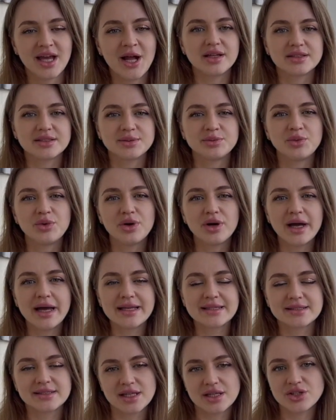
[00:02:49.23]
It's more
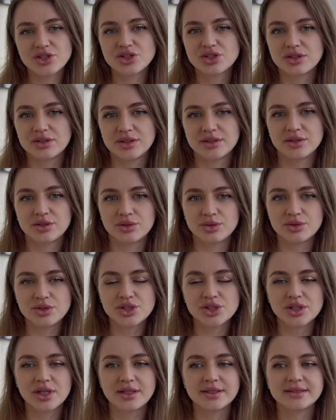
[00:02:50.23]
essential and
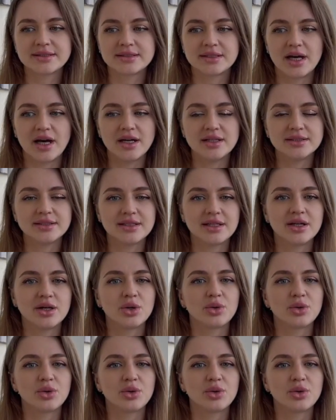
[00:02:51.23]
crucial study